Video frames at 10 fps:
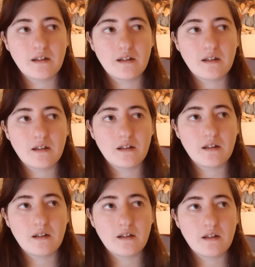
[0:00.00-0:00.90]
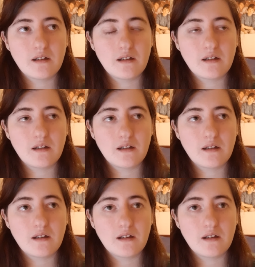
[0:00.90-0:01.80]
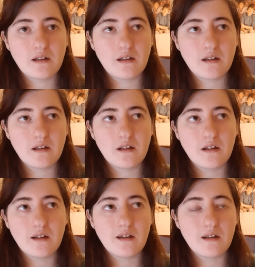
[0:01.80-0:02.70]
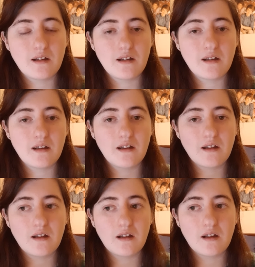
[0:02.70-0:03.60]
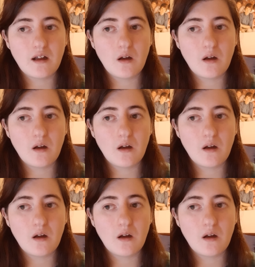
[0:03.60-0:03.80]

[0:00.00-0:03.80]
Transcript: [no speech]